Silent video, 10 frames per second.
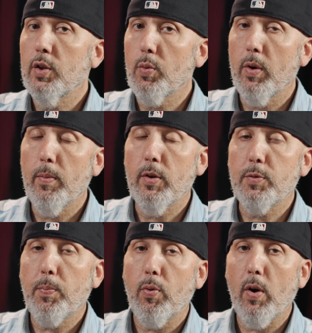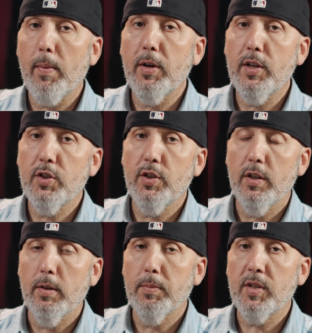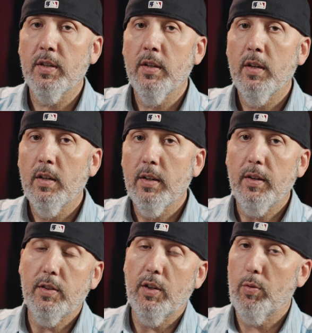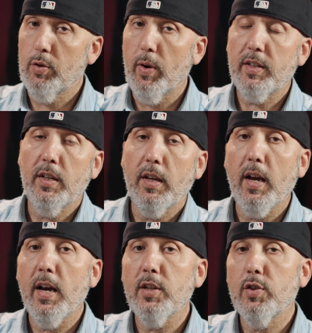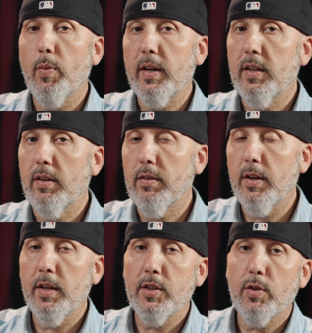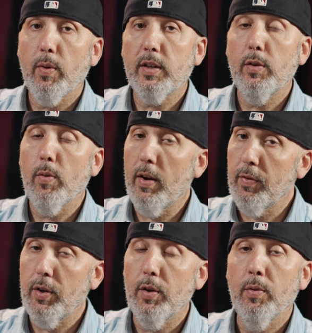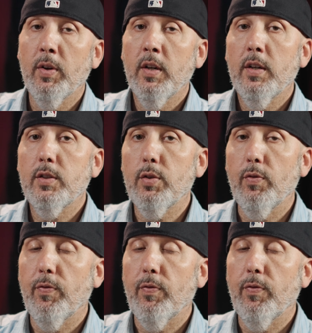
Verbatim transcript: is one of the most prominent gyms di directing cash, directing clients, directing revenue to